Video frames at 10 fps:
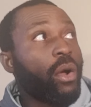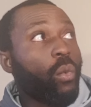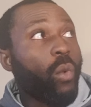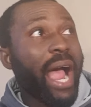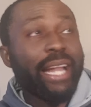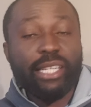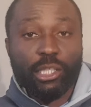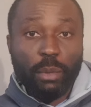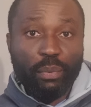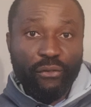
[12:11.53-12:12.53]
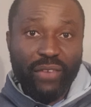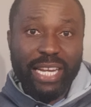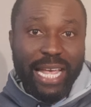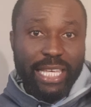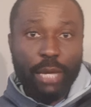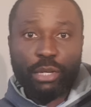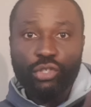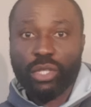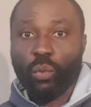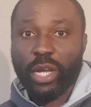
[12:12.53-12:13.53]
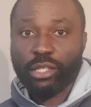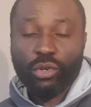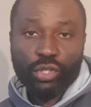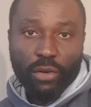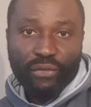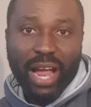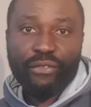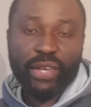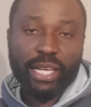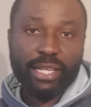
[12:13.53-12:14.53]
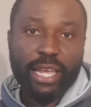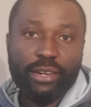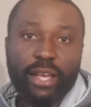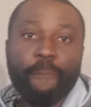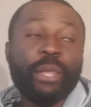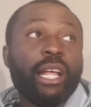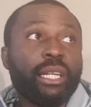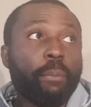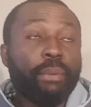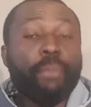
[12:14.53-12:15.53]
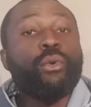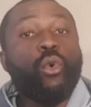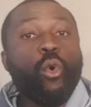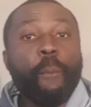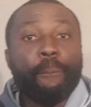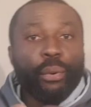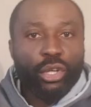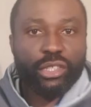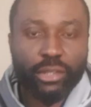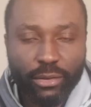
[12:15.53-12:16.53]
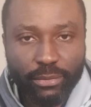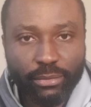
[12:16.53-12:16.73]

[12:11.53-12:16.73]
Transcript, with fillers: while these people fled and came into the west coast of African area. The people who bought,